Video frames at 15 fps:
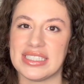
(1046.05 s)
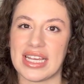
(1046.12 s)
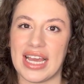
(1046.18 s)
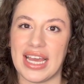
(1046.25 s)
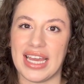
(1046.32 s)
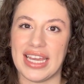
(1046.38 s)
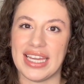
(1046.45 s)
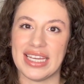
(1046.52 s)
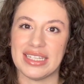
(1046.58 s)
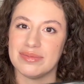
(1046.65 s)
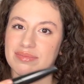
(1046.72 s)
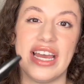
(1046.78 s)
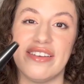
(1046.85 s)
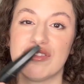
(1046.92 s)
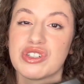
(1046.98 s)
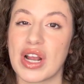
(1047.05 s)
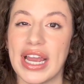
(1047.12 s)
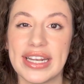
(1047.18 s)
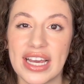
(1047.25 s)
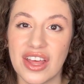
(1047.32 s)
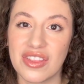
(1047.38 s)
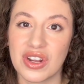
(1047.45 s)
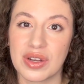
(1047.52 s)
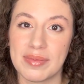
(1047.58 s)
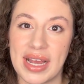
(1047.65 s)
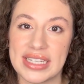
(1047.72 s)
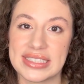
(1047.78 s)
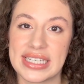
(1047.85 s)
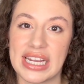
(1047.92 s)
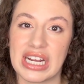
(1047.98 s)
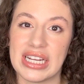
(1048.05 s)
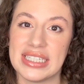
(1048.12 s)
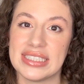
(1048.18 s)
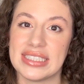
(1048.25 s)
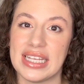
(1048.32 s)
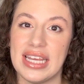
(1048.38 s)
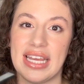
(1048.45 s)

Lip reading: I have tried other mascaras